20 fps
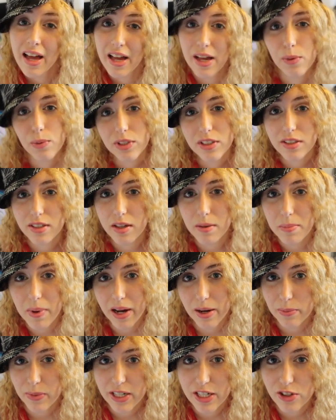Hey, what's up?
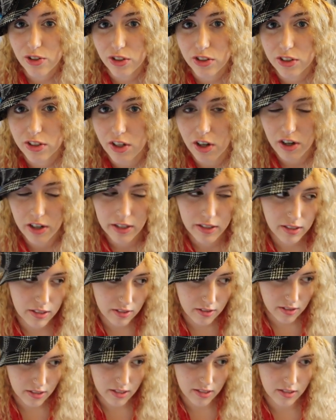I'm Rachel Starr.
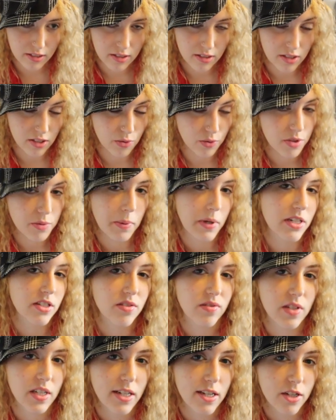This is the
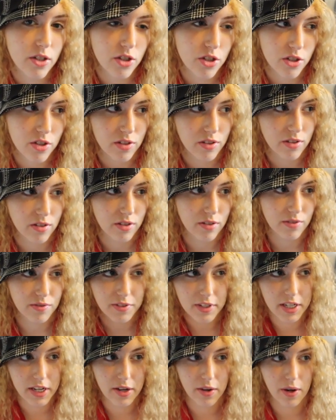response video to the
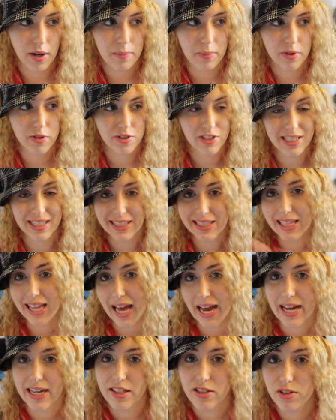video I posted
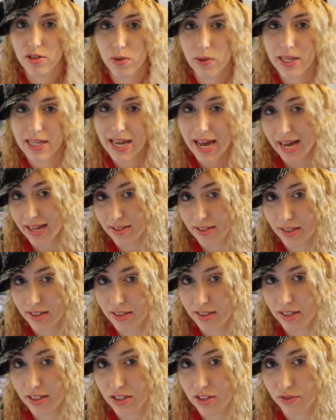last week, Ask
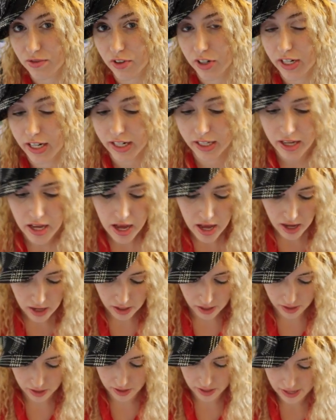a Schizophrenic,
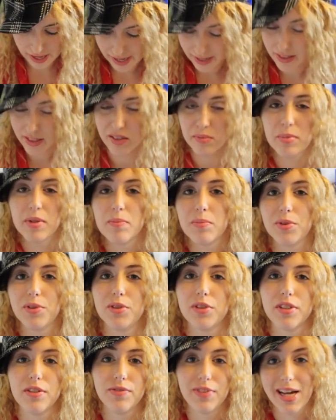asking
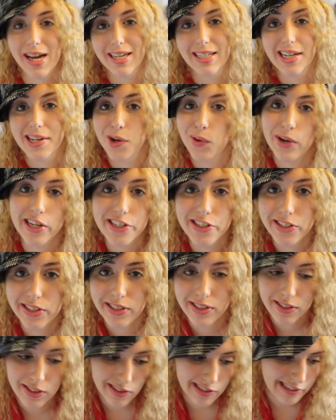people if they had any
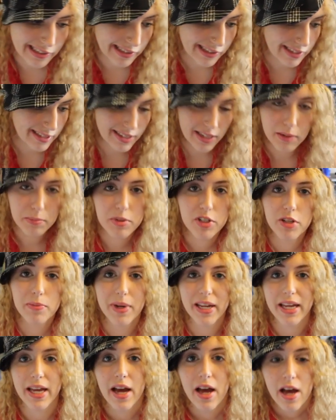questions to send them to
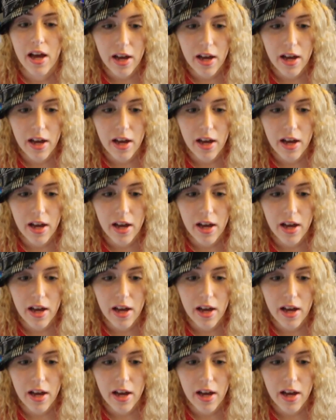me.